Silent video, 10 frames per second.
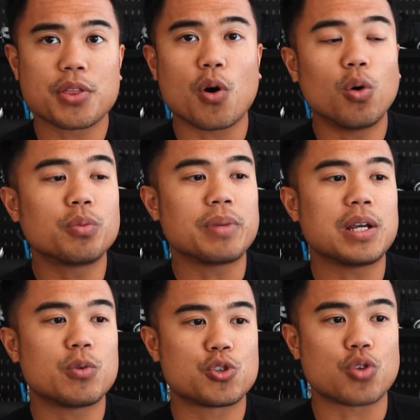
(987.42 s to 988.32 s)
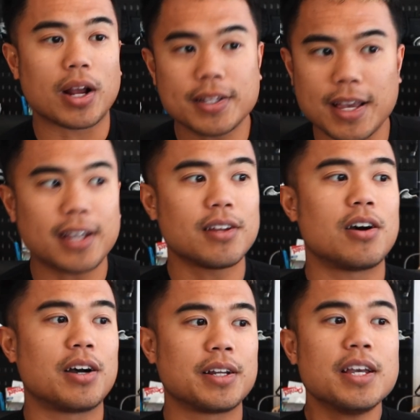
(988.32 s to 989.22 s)
the old me would try to take it
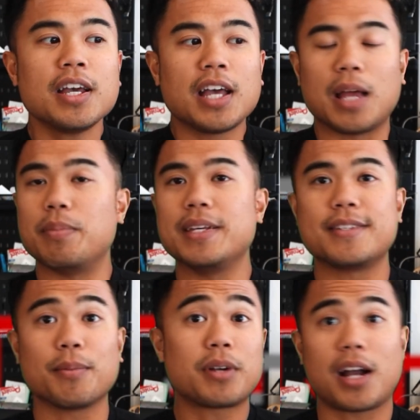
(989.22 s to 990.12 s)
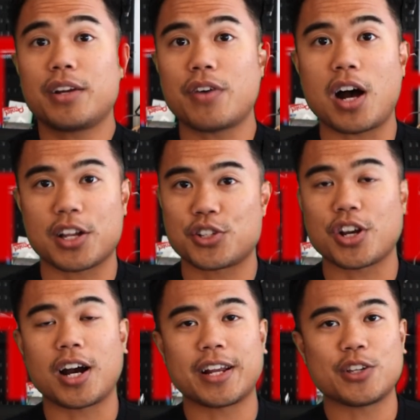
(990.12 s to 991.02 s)
on and be some kind of hot
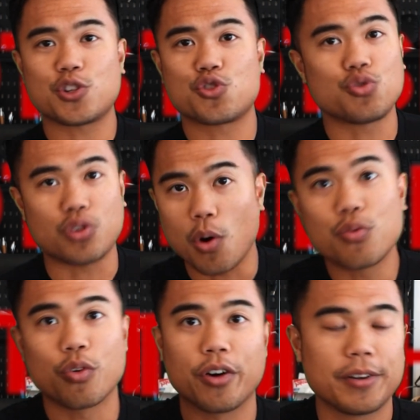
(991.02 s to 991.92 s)
shot and just go for